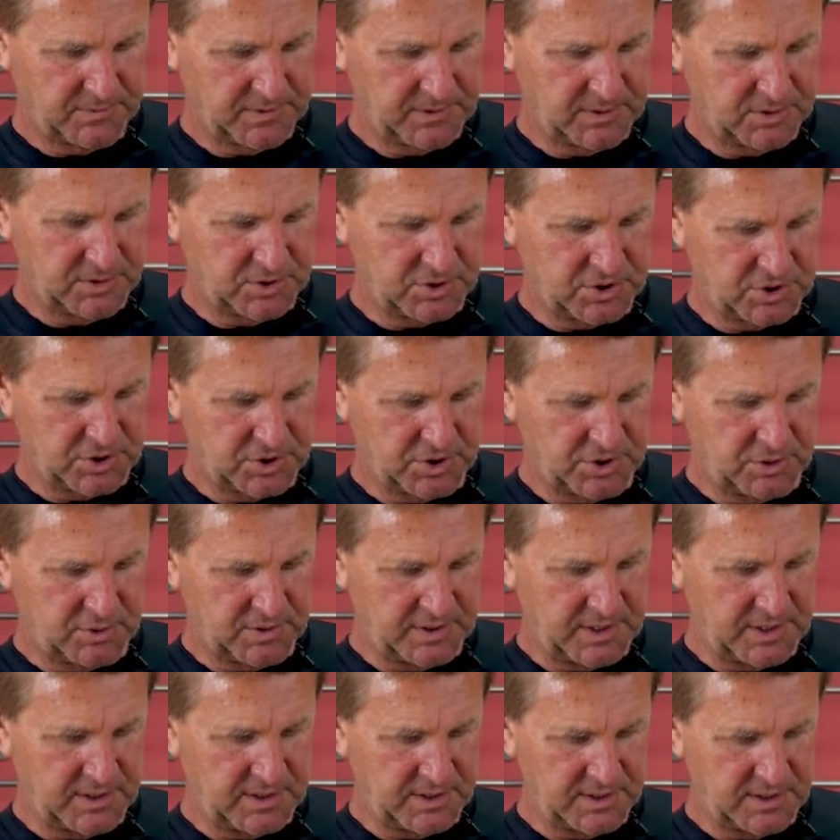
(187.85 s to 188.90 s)
Just stir
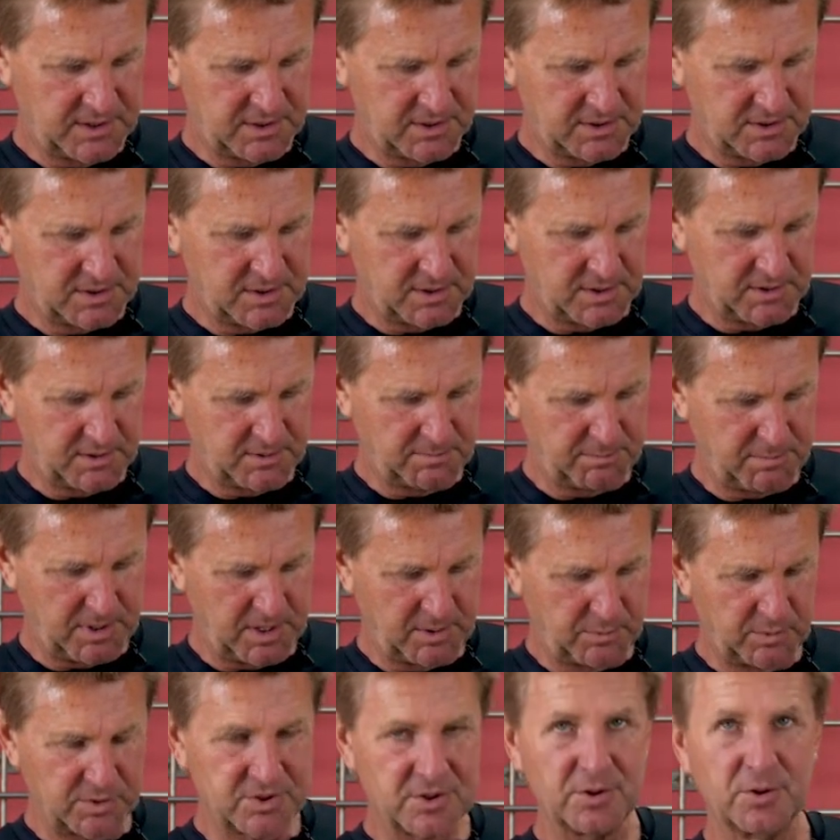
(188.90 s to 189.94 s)
that in.
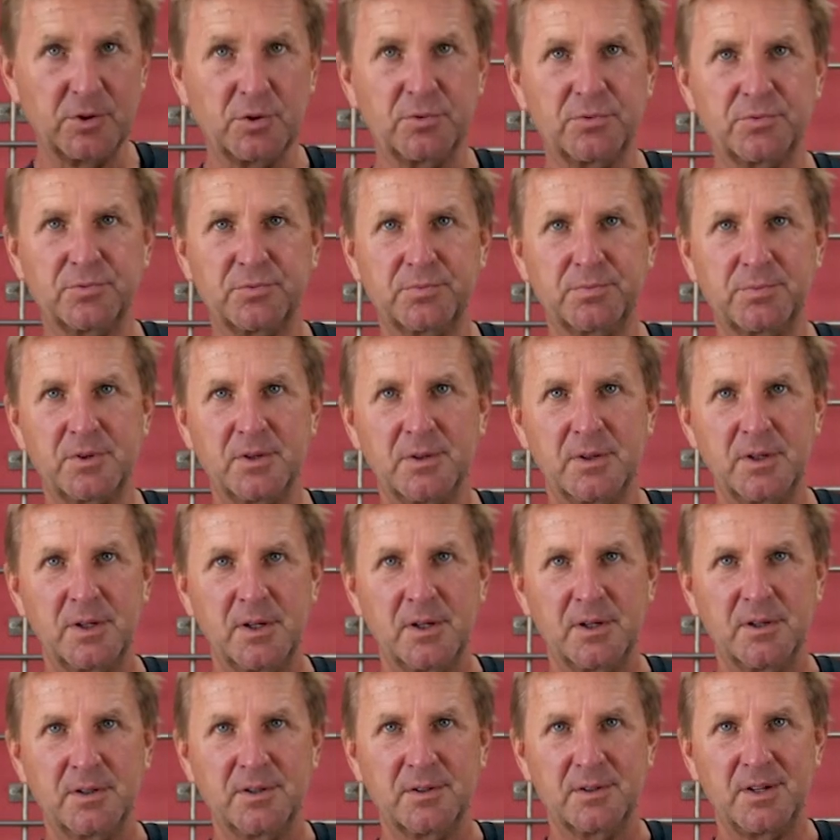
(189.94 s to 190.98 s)
Mine was a little,
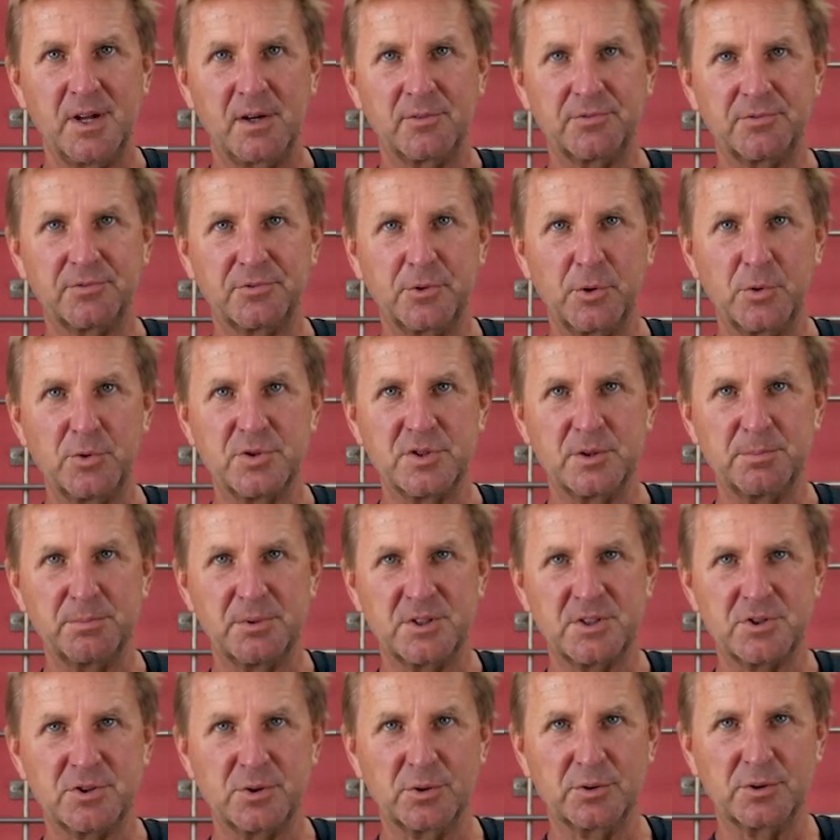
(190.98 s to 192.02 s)
not frozen, but
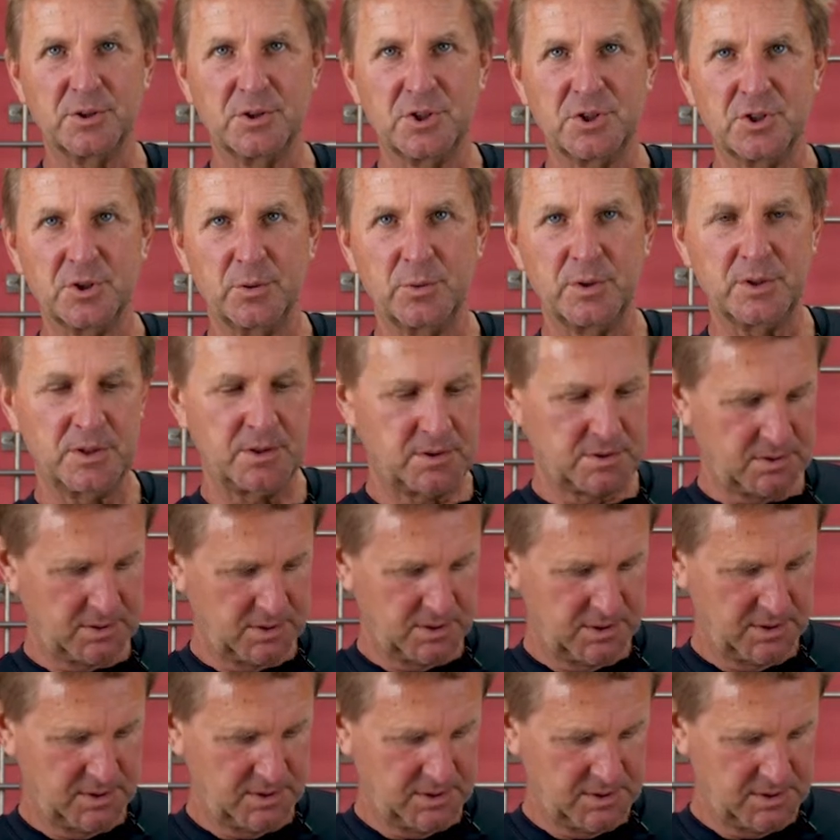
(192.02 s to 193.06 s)
certainly showing
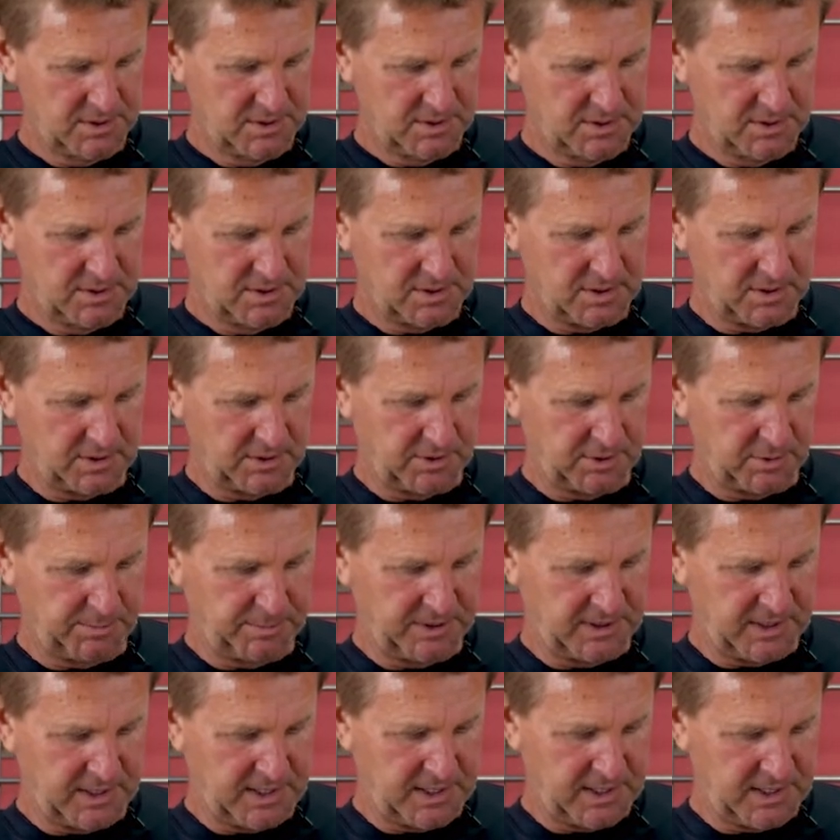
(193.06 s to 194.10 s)
a little
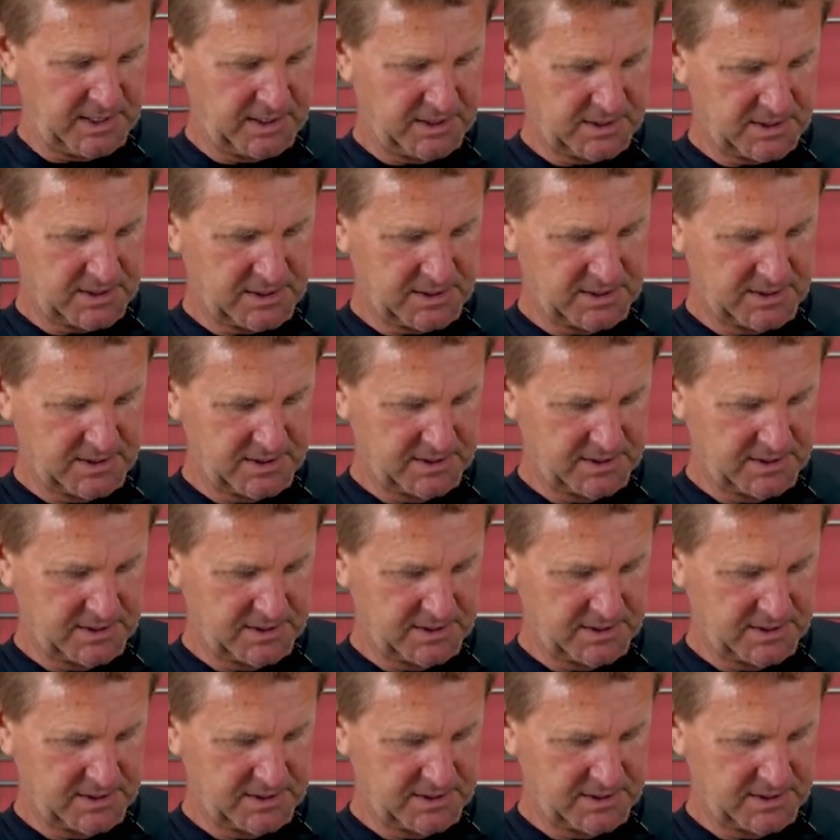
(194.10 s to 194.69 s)
bit of ice.